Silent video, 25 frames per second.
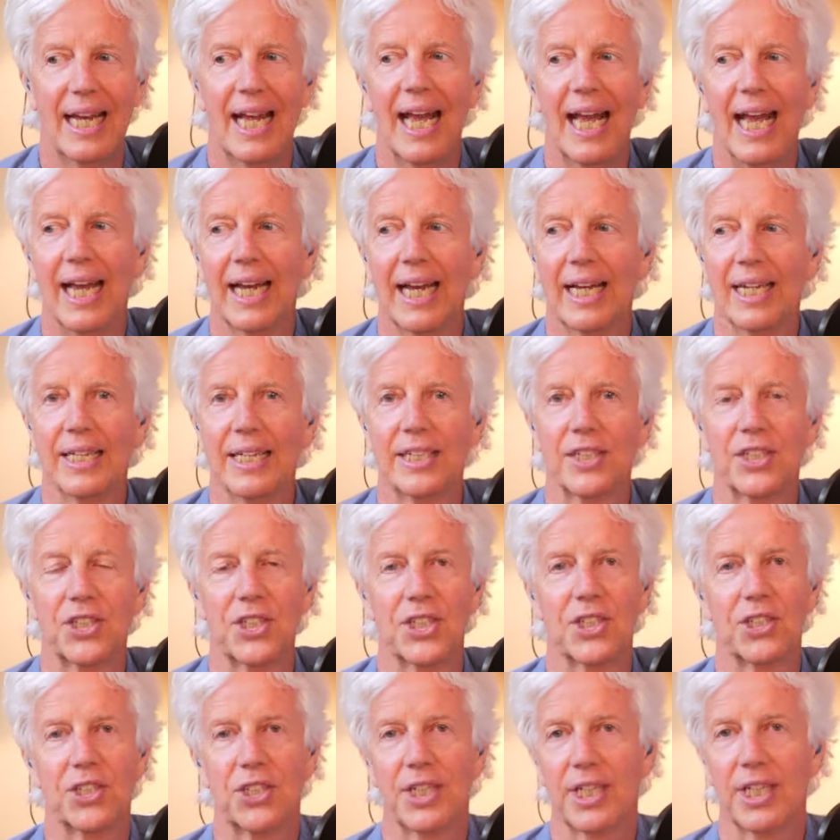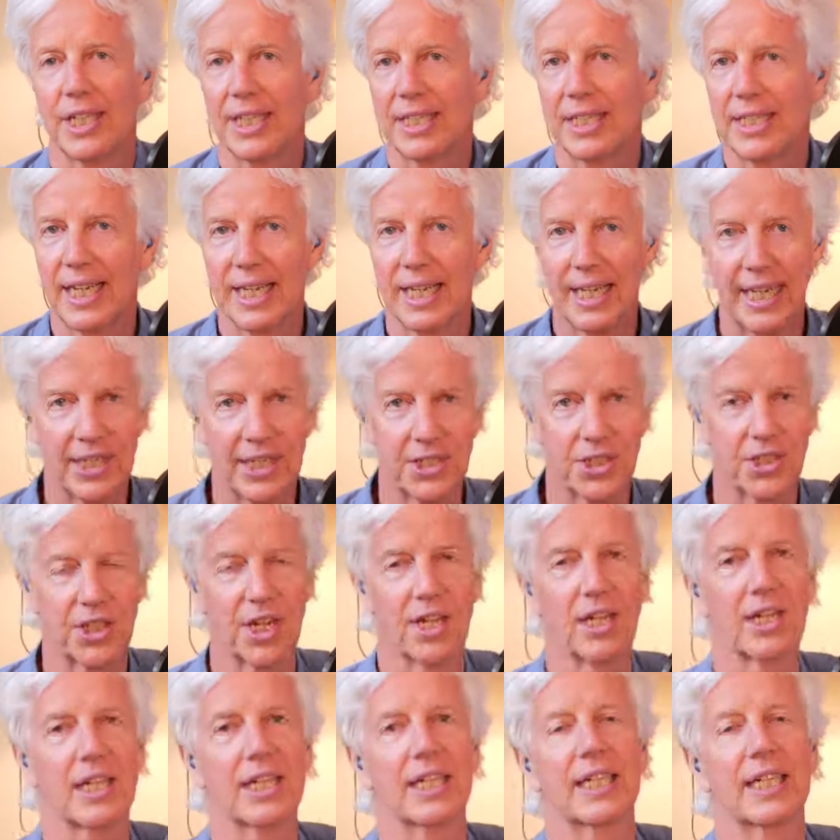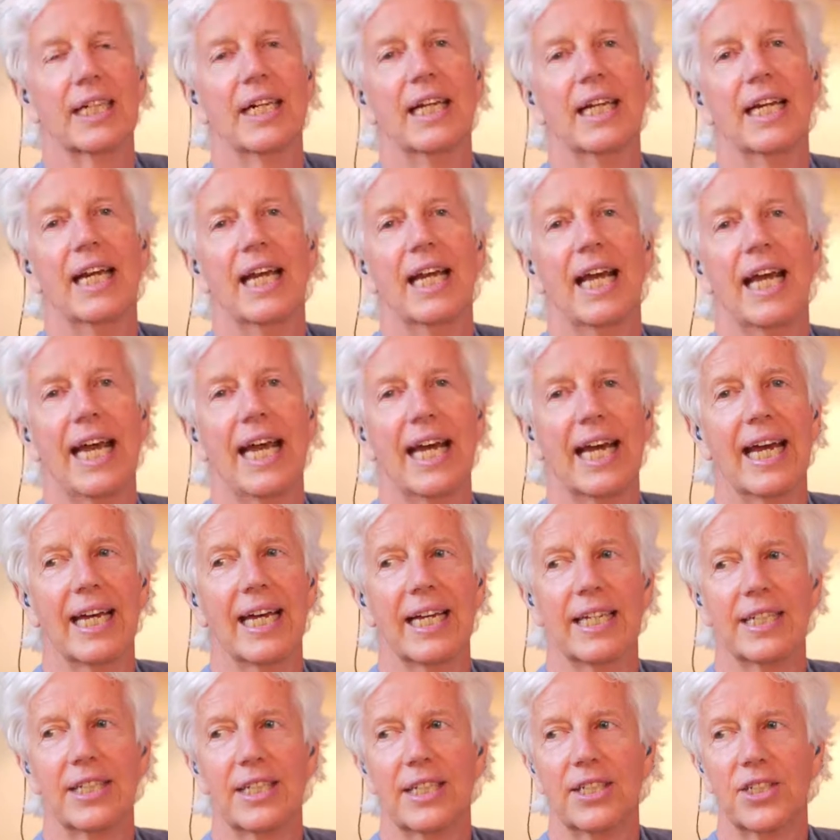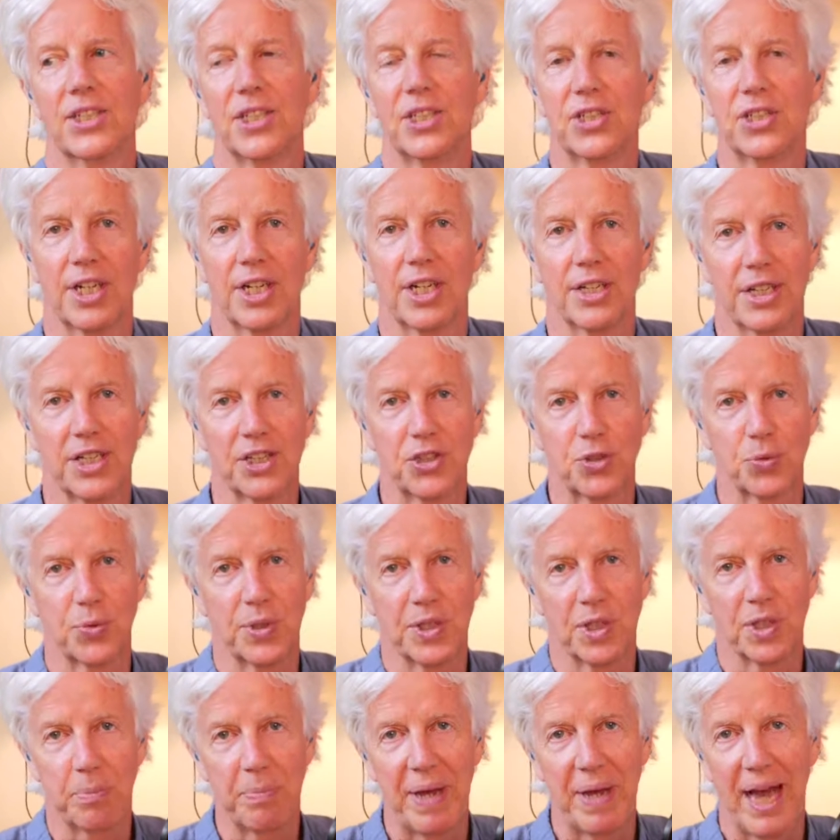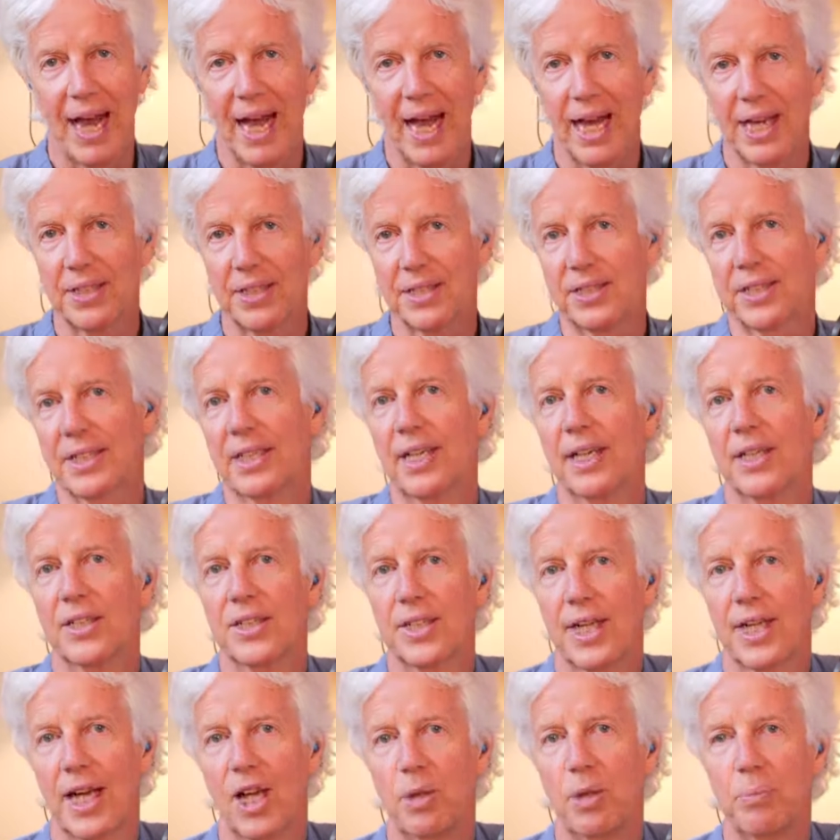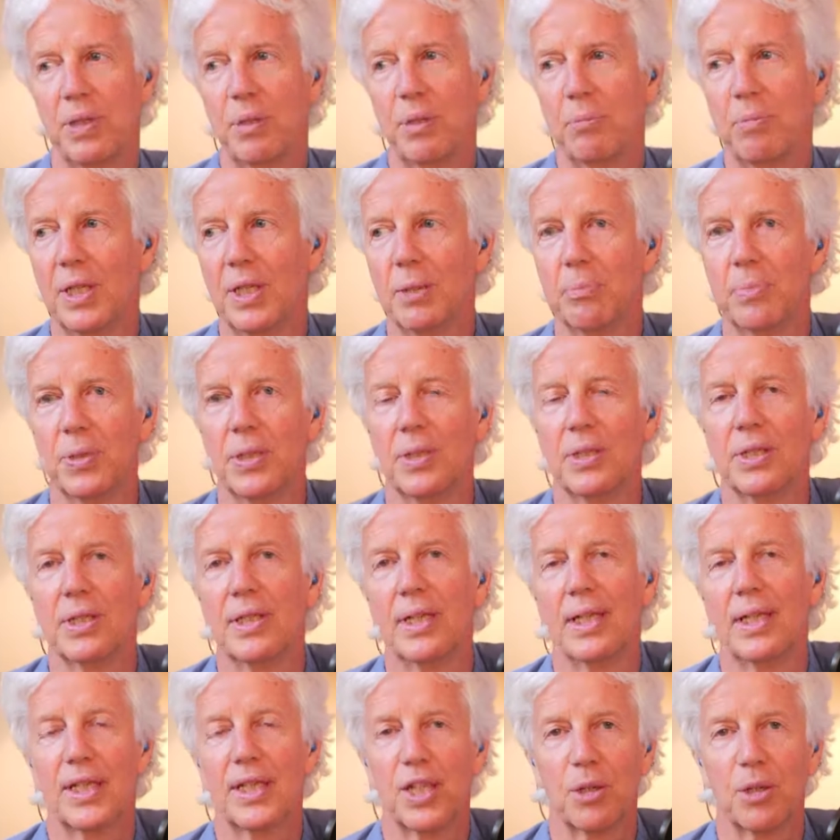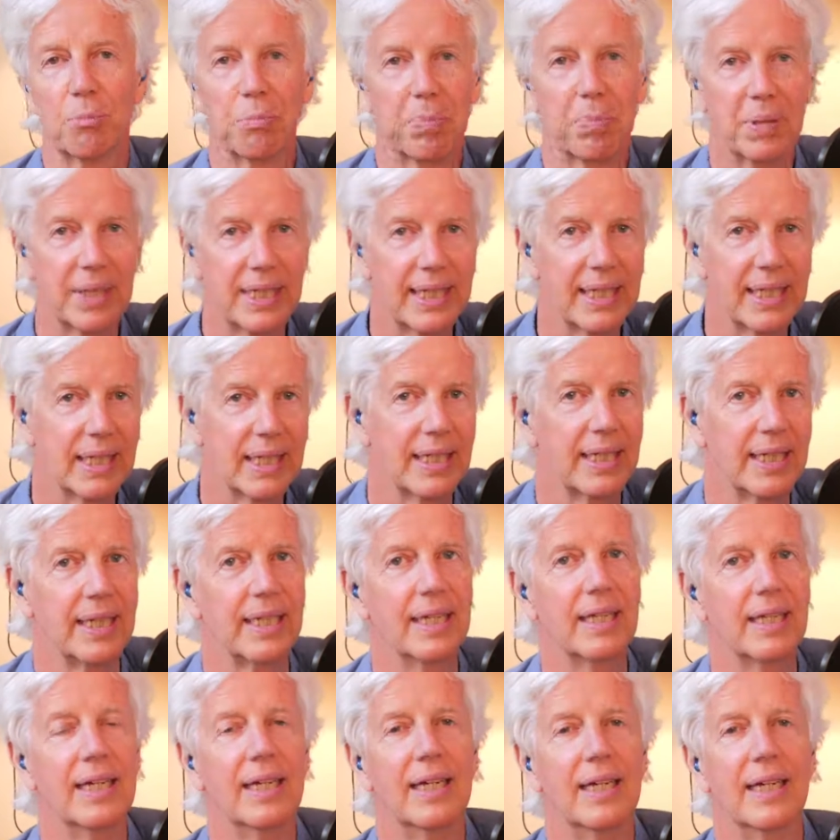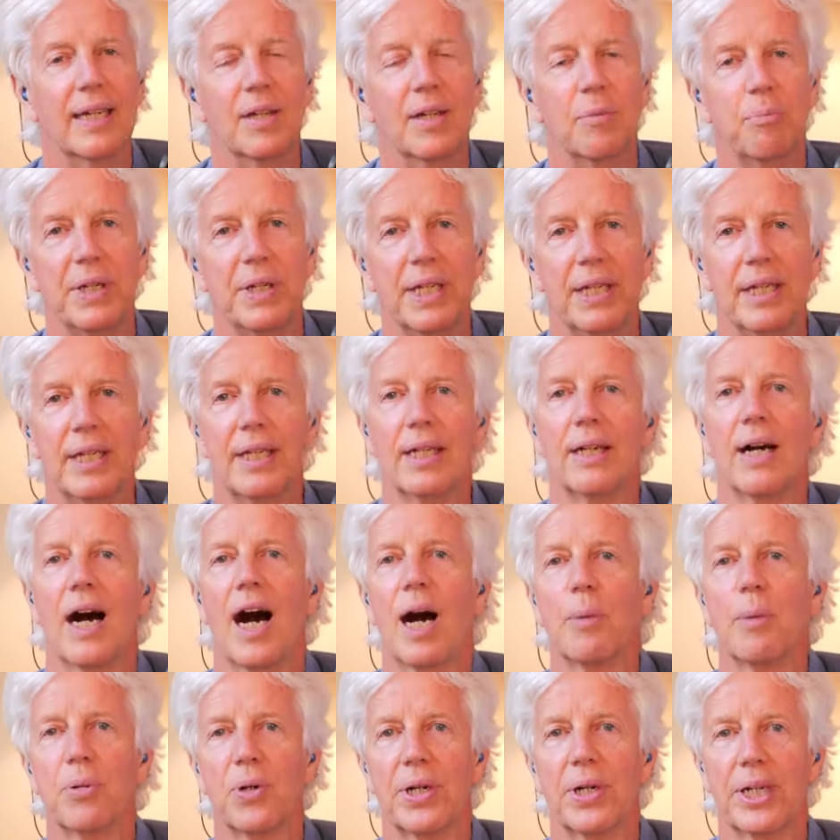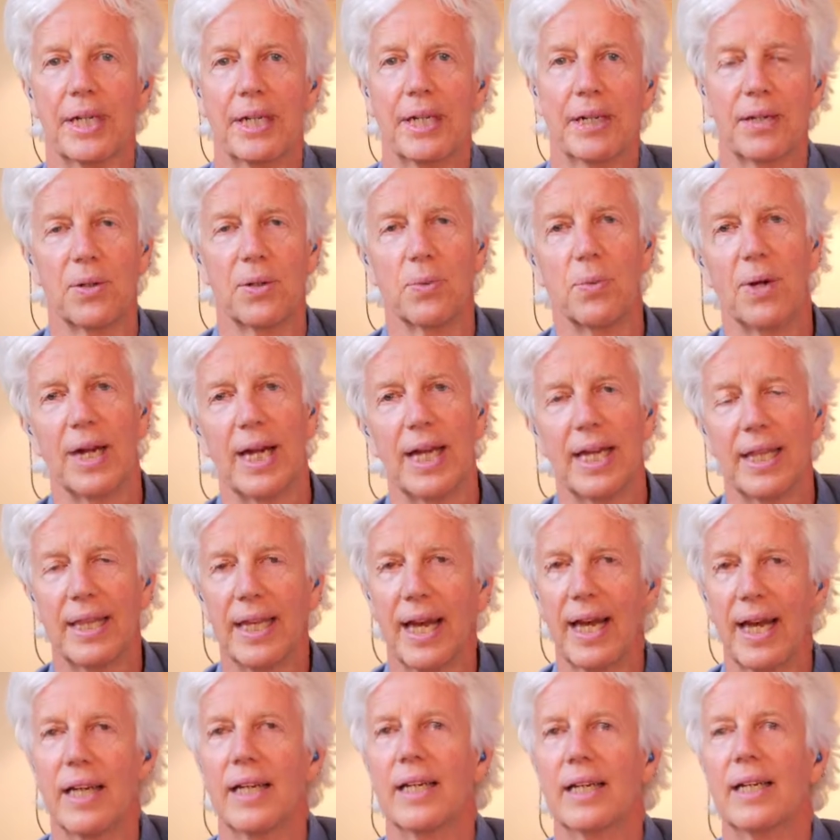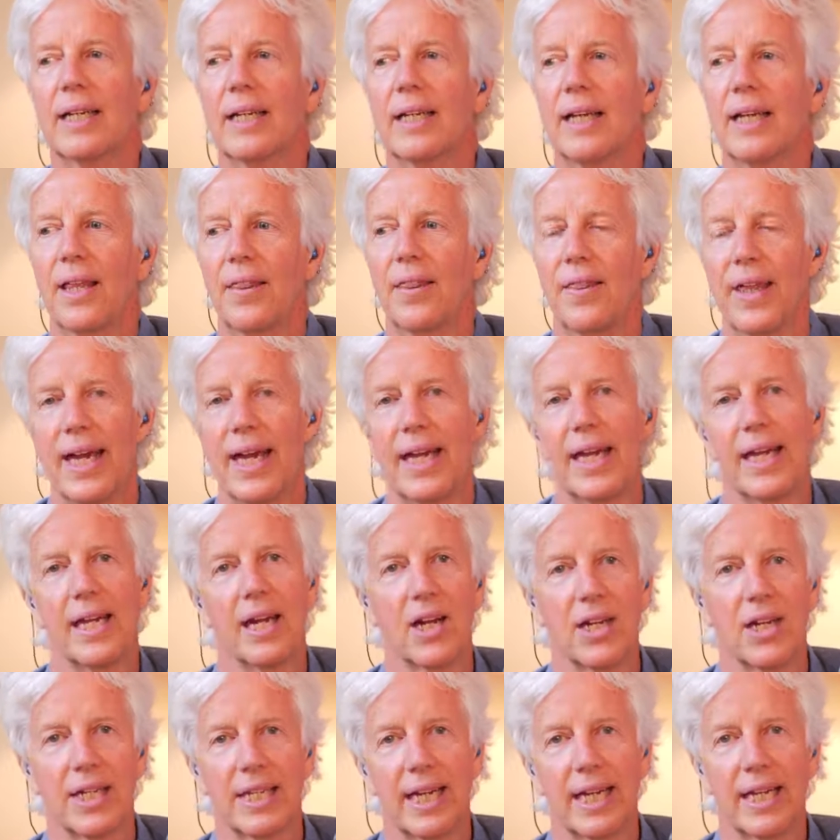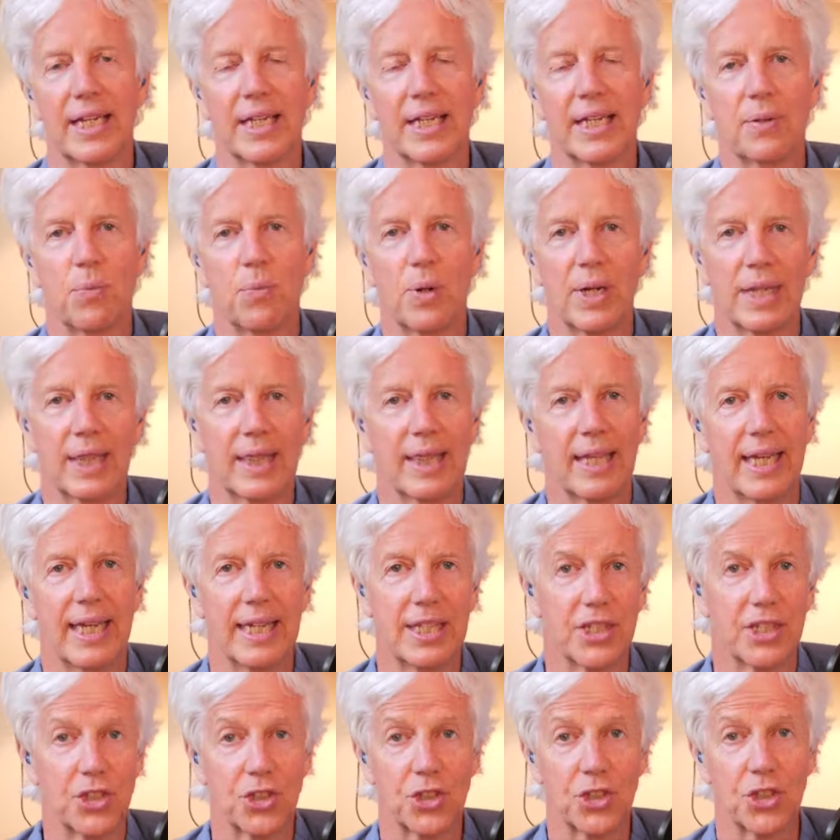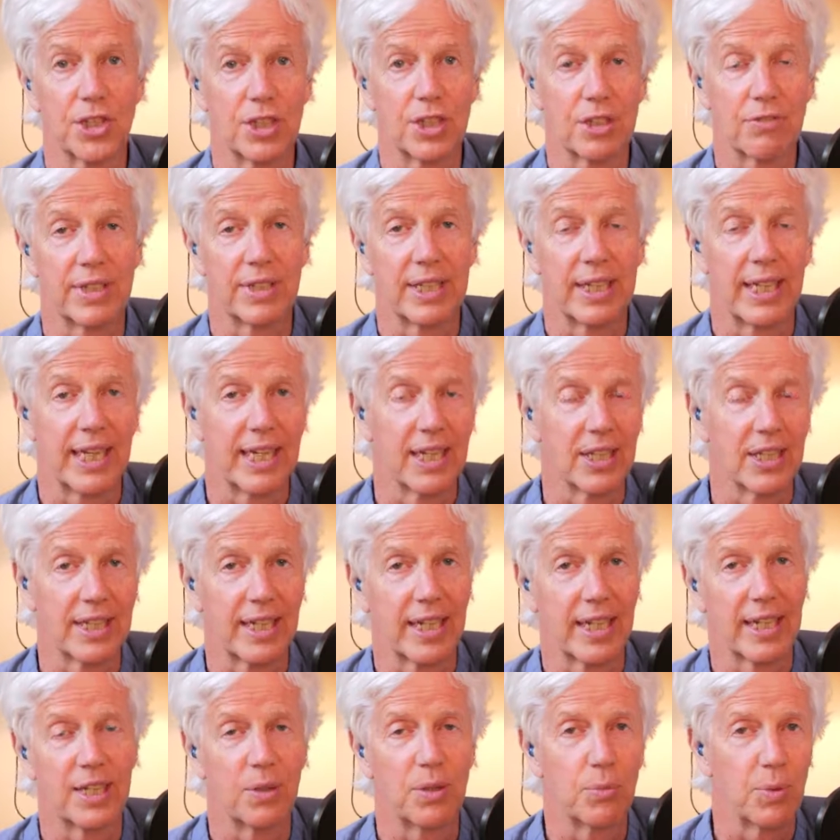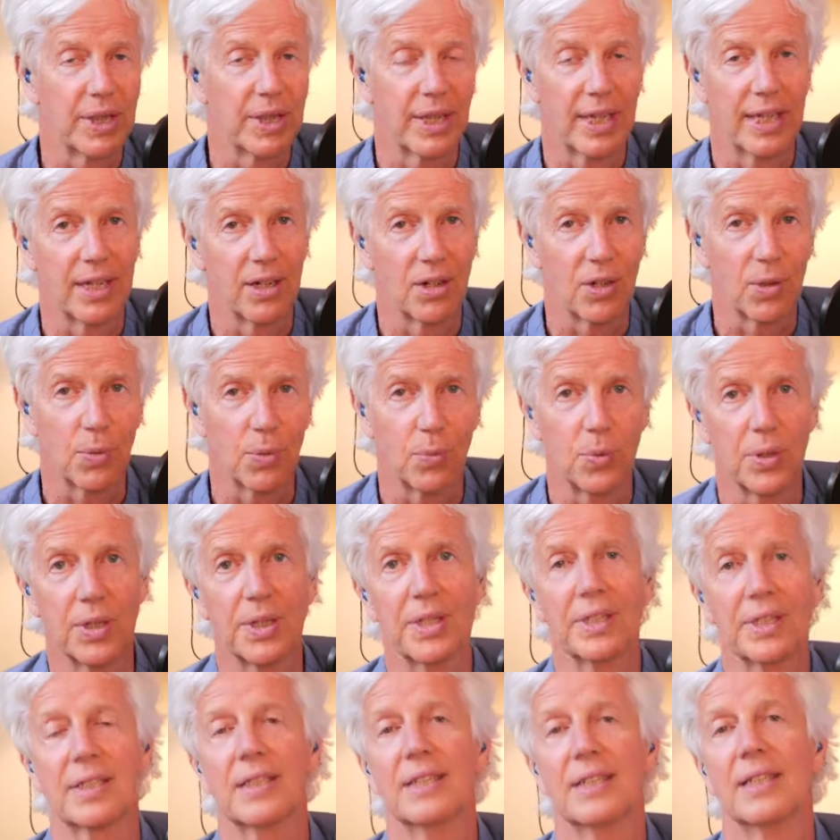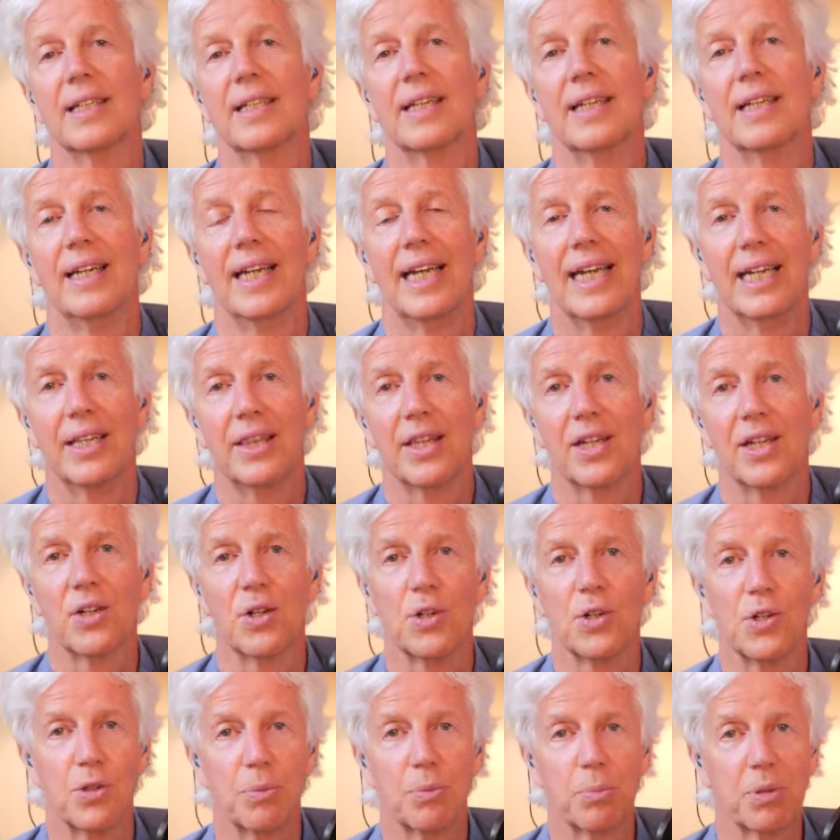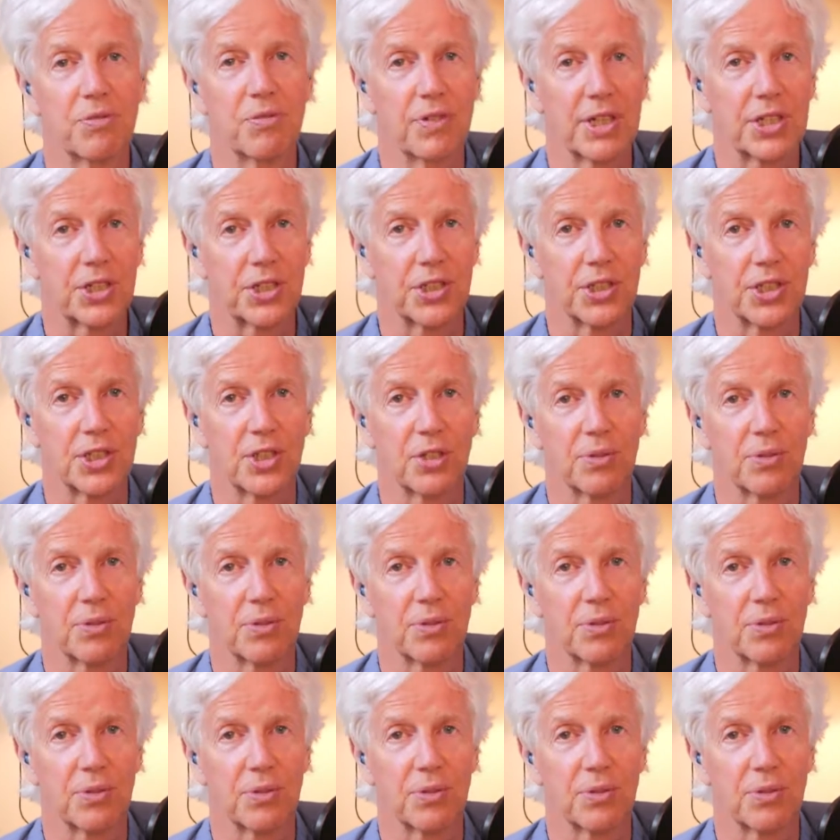and she's done a TEDx talk, and she's on this real path to helping people completely be operating in a way that they are getting what they deserve and they are getting what they are worth in their own professional